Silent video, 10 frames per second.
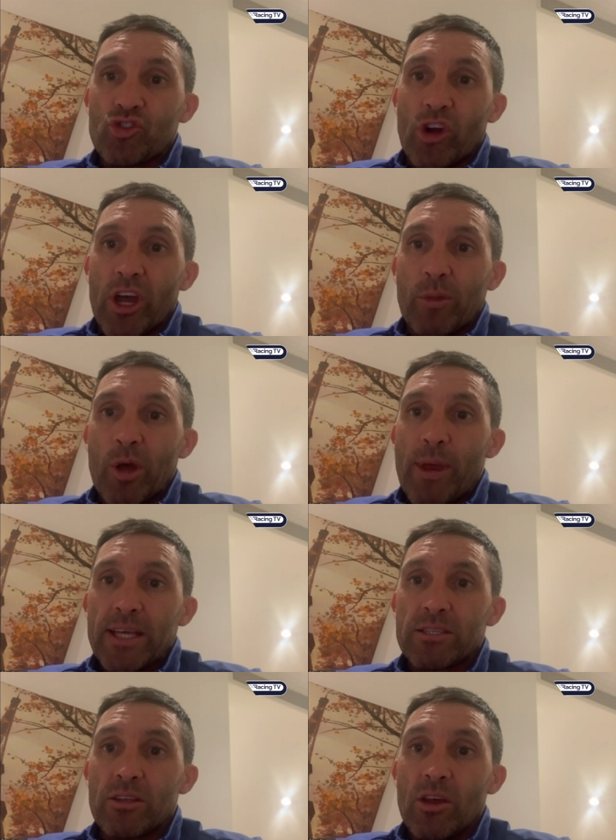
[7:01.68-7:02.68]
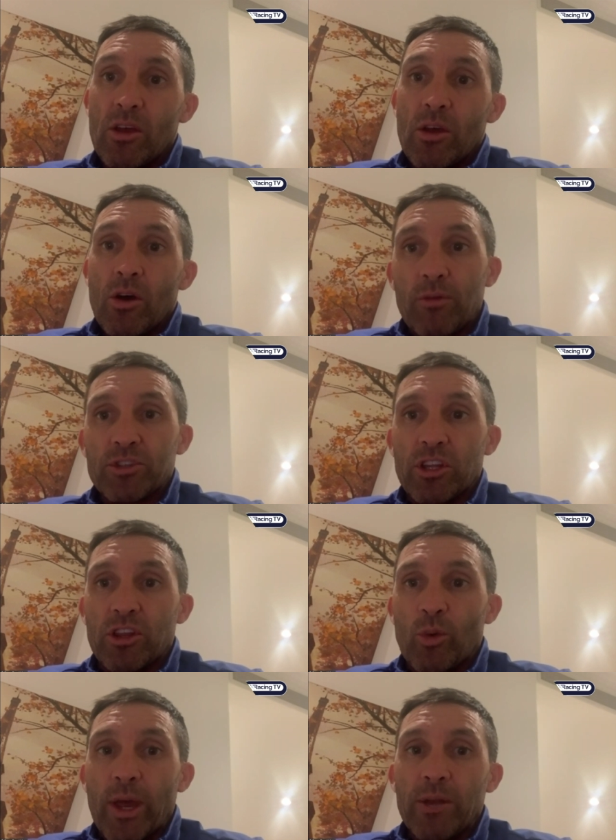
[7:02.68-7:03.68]
just trying my best, obviously,
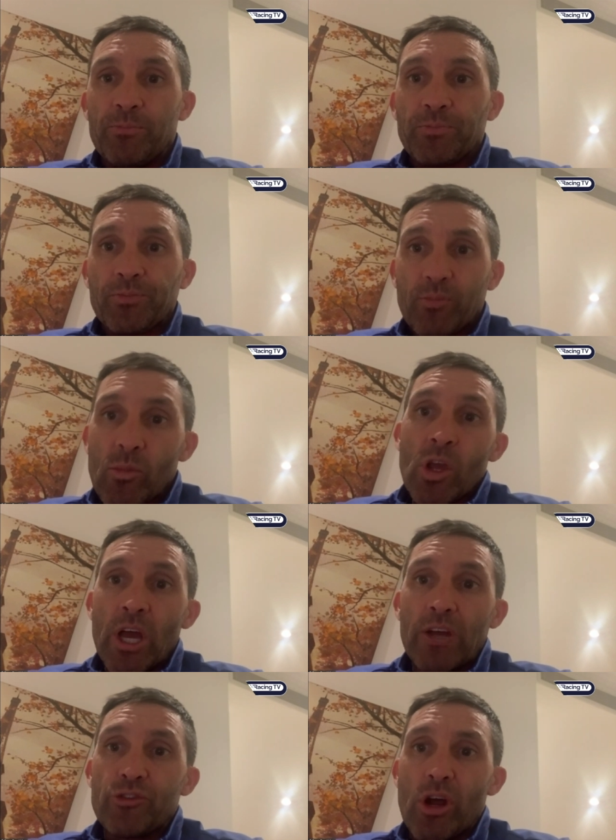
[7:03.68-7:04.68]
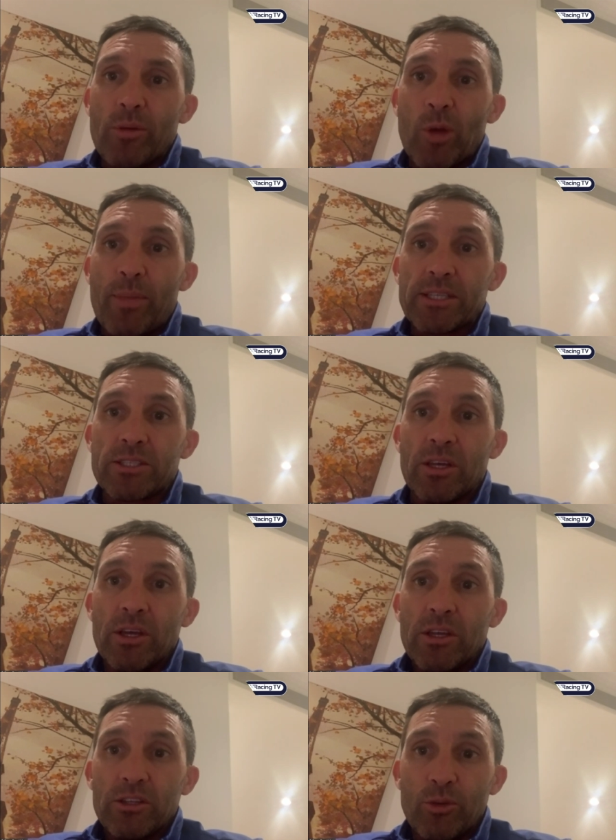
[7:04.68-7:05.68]
to win and trying my best
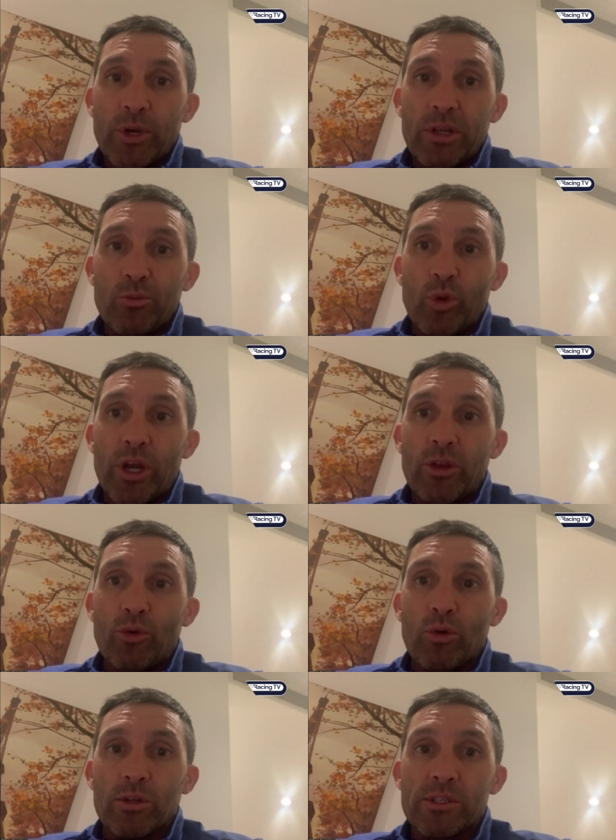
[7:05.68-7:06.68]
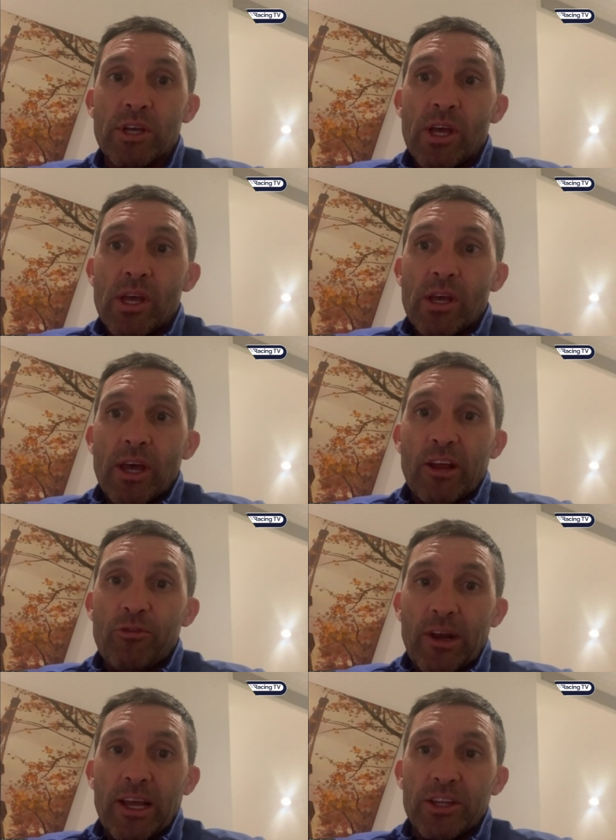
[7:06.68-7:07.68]
to within, within the rules. And I
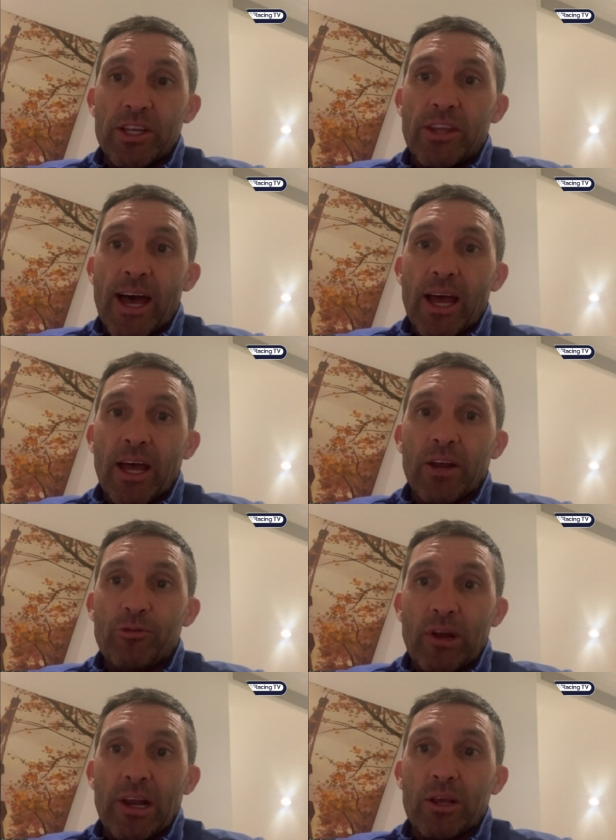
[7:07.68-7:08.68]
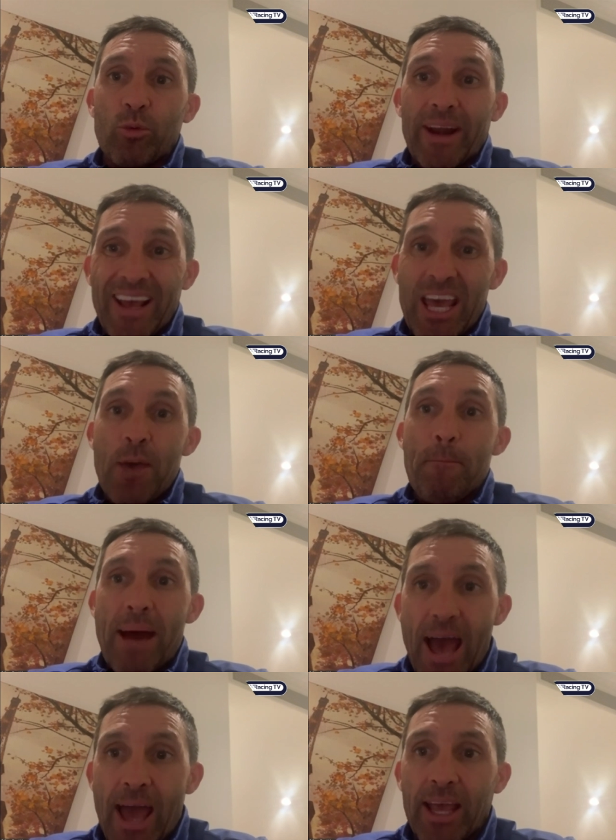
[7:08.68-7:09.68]
felt like I did that. And I felt like when I came
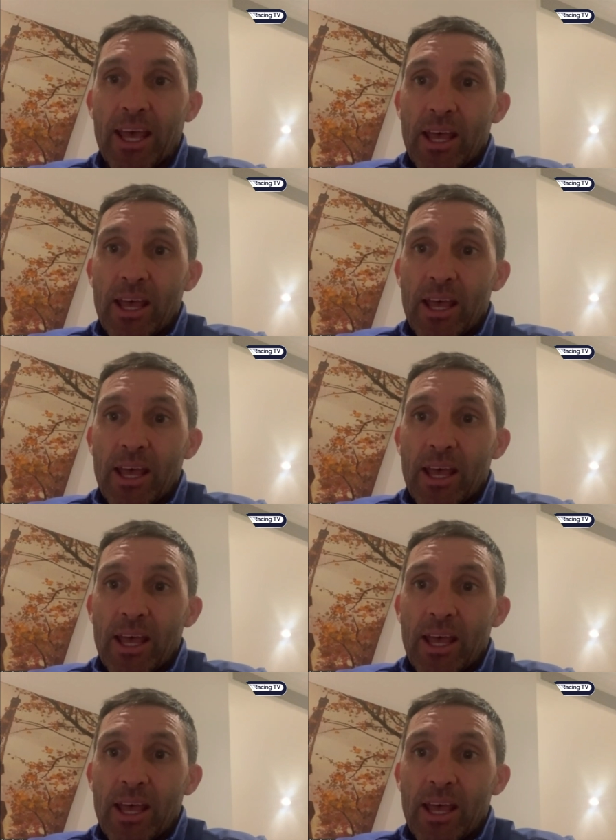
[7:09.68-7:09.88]
back,